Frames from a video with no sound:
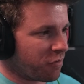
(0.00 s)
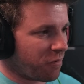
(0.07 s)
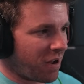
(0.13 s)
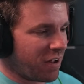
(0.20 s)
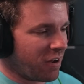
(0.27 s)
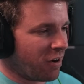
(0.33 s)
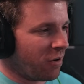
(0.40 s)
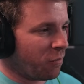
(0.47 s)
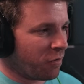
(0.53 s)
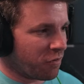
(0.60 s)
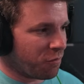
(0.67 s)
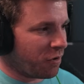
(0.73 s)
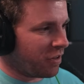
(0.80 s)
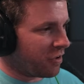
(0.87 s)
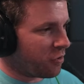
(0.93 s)
right here was
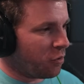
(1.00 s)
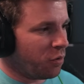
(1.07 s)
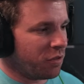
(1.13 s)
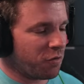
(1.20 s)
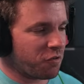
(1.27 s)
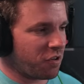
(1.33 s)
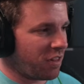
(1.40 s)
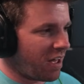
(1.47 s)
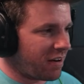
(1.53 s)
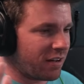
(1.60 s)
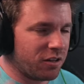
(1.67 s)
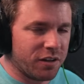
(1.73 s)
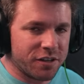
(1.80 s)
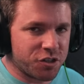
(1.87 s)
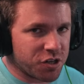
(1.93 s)
really cool. There's a lot of
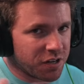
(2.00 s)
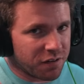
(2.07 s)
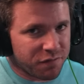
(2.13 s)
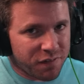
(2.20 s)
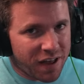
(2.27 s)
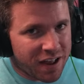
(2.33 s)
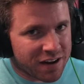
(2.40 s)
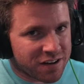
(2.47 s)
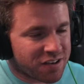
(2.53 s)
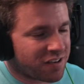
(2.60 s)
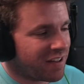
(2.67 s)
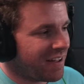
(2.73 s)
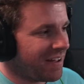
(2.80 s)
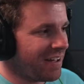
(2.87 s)
glitching effects.